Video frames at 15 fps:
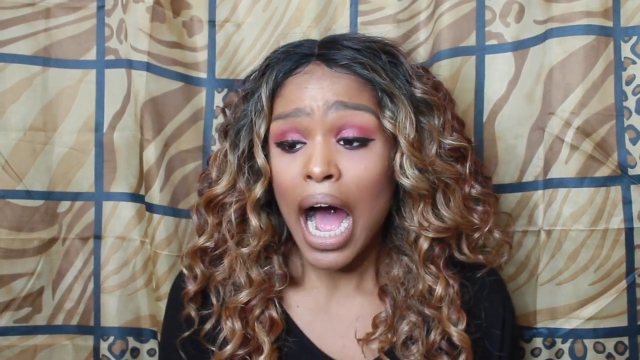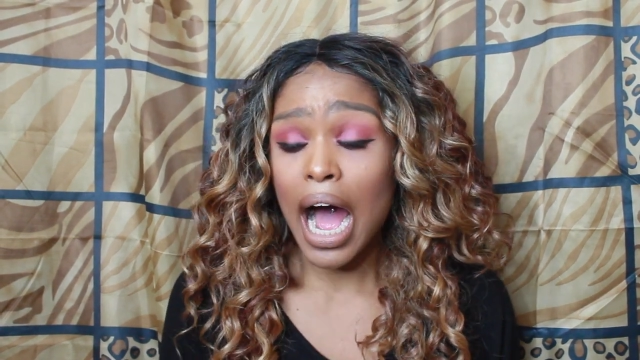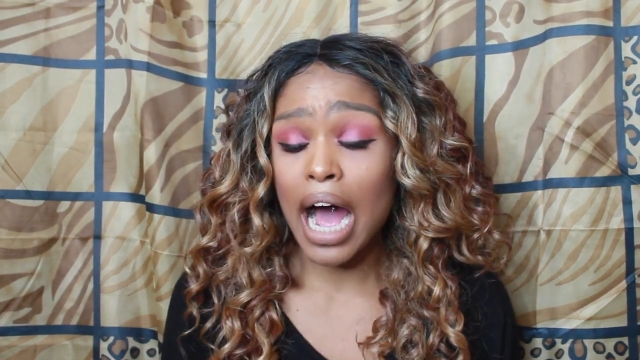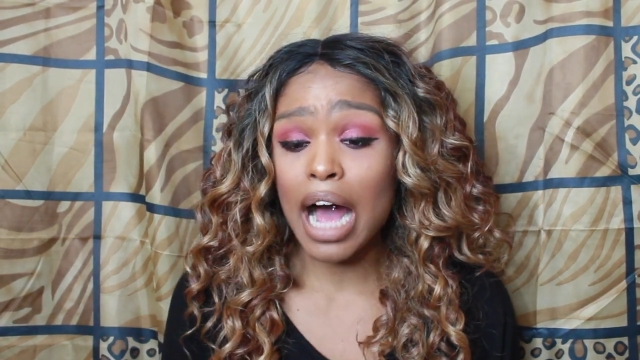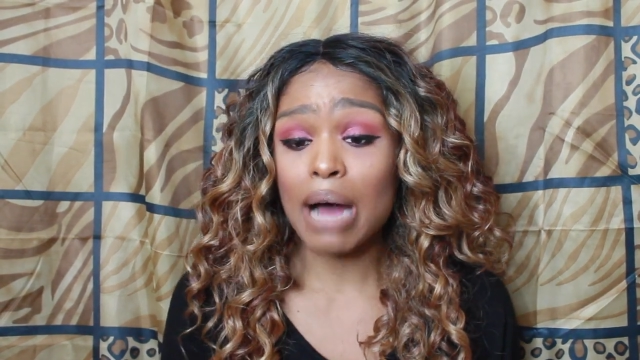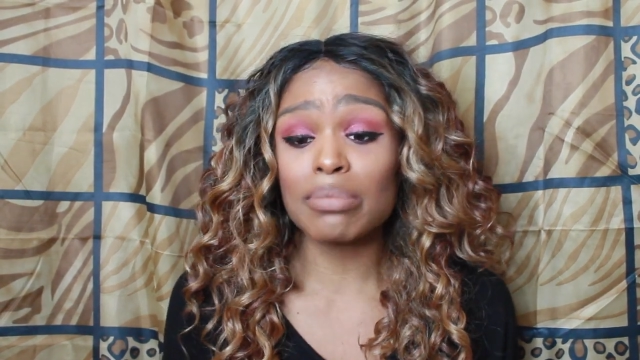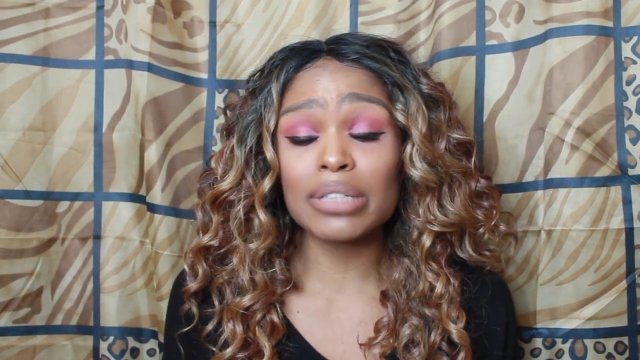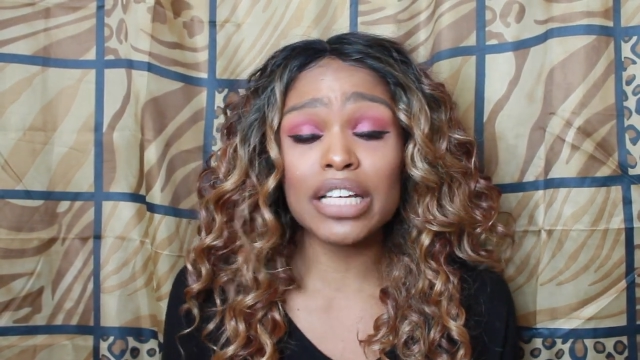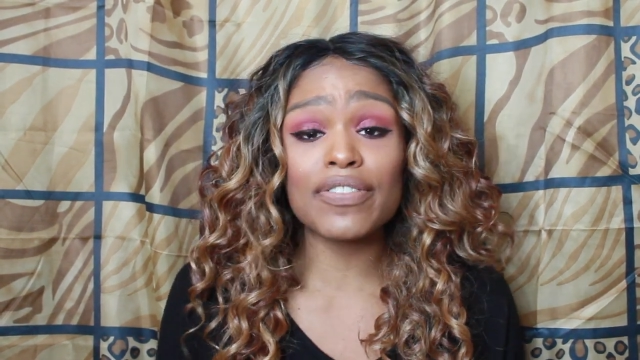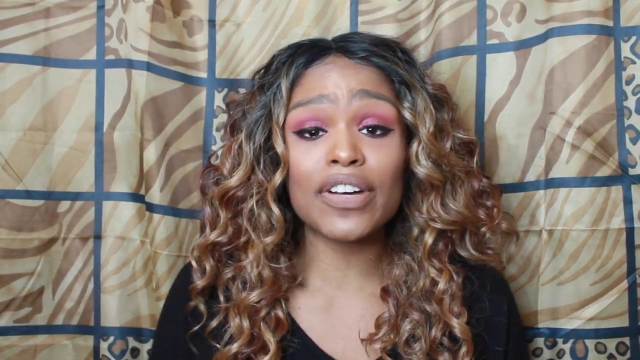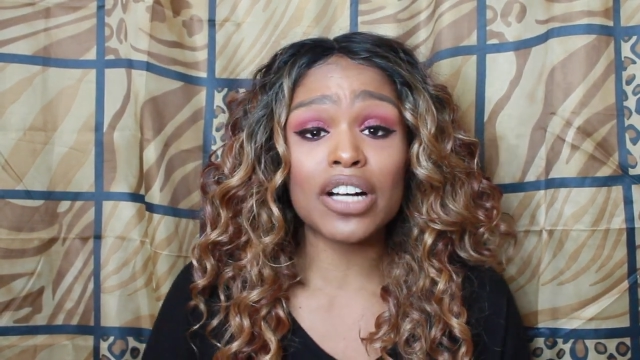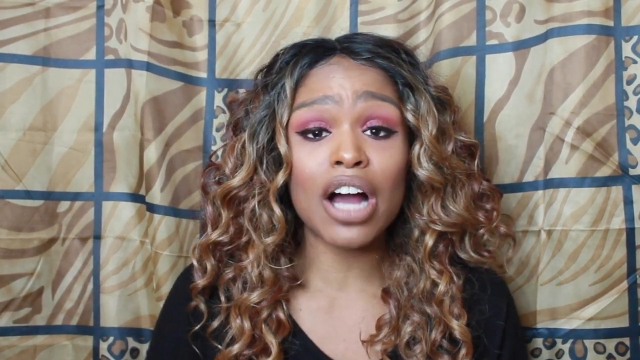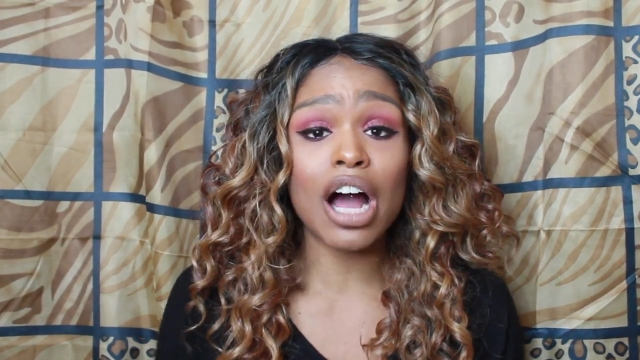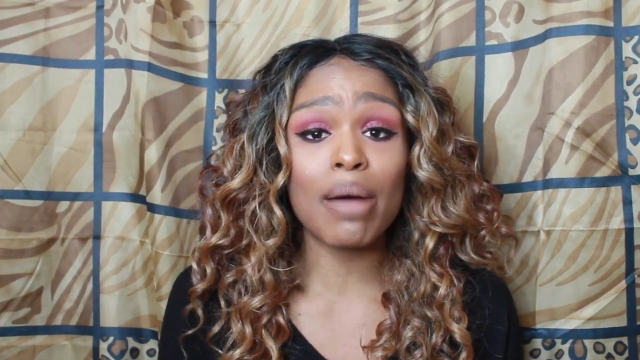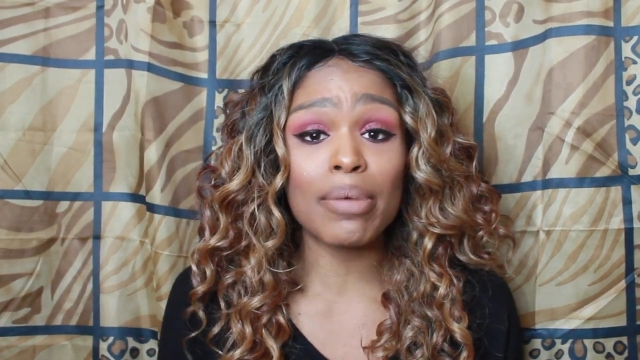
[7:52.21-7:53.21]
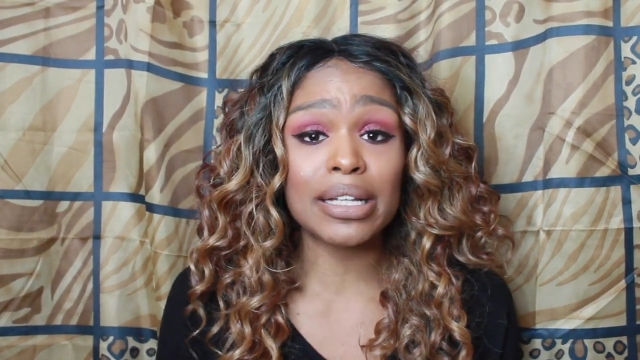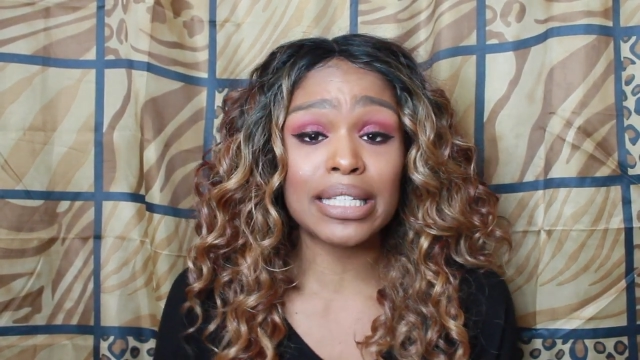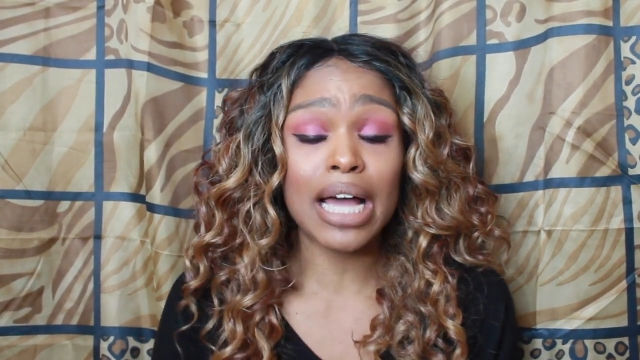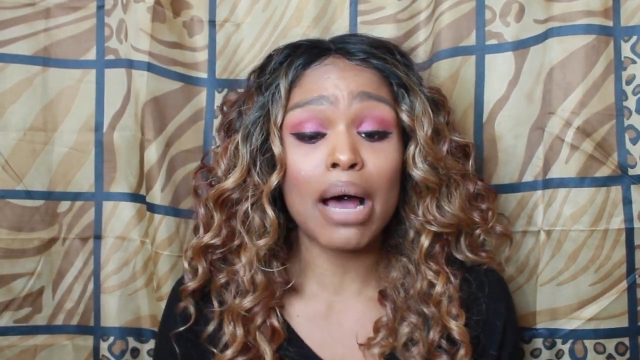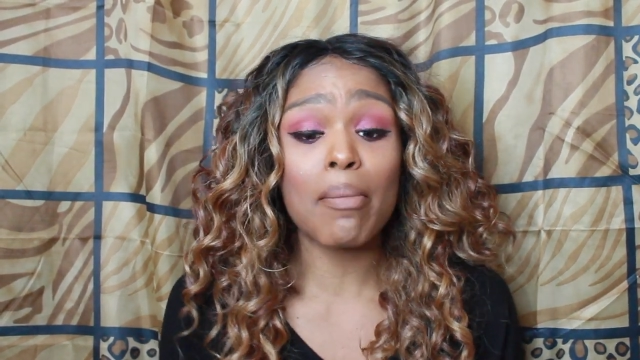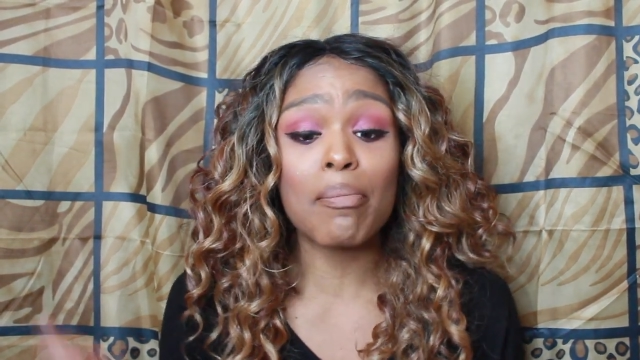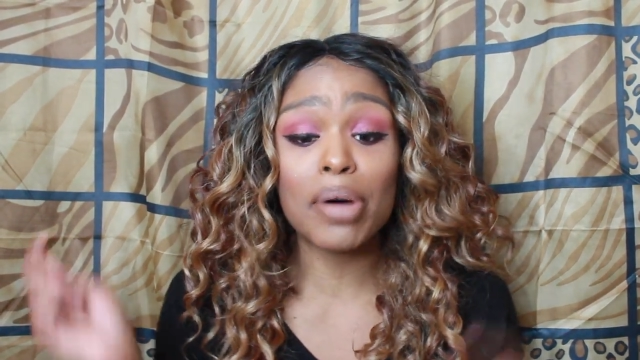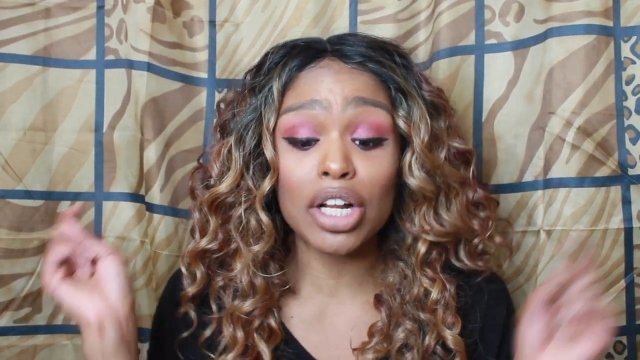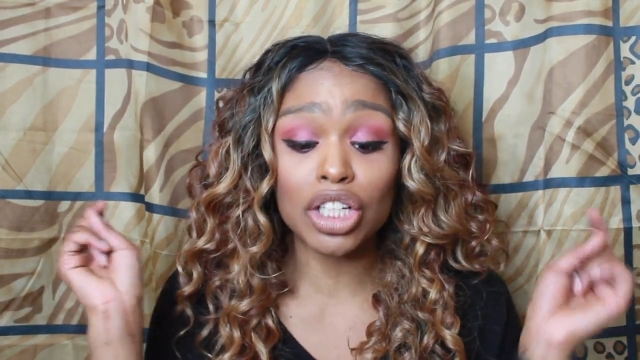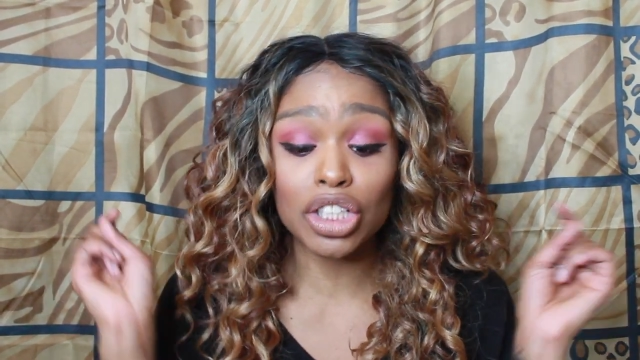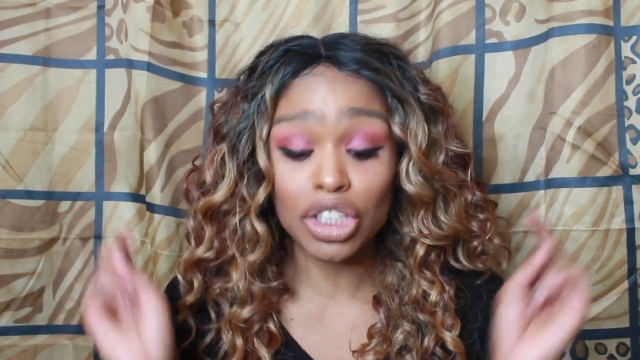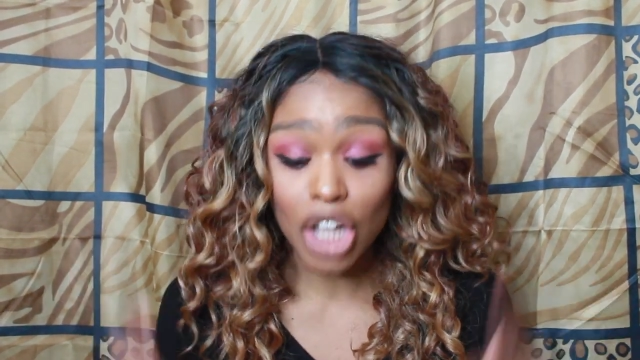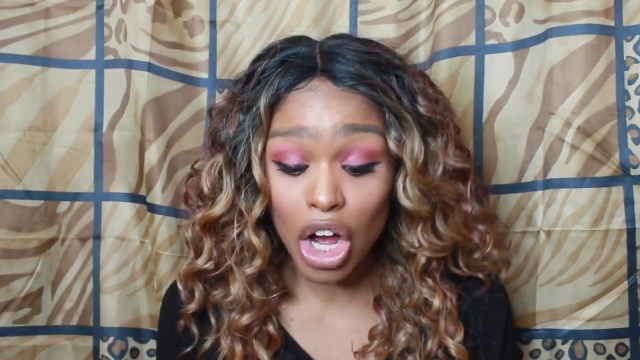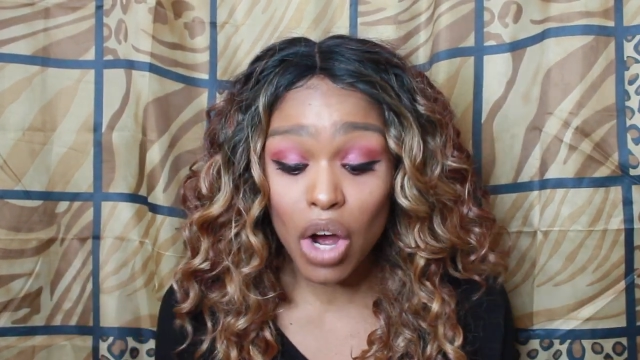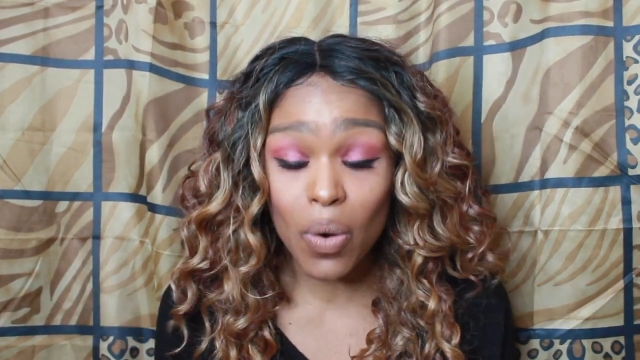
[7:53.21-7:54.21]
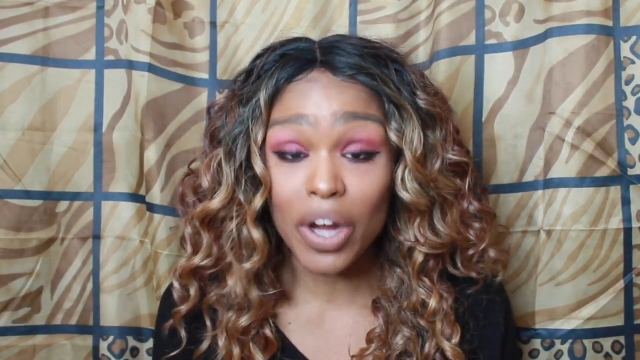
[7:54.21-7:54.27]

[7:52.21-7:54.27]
Um, leave a comment down below